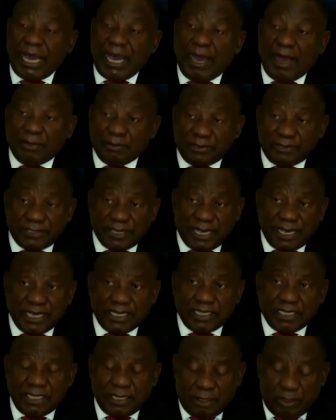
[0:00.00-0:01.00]

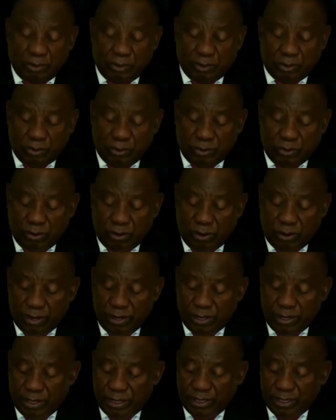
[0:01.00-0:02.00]
outside the law,
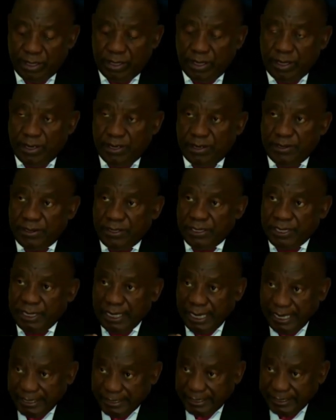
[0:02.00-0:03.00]

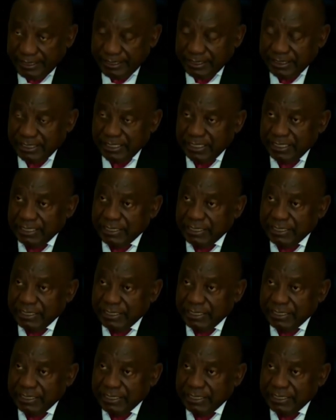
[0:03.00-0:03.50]
yes,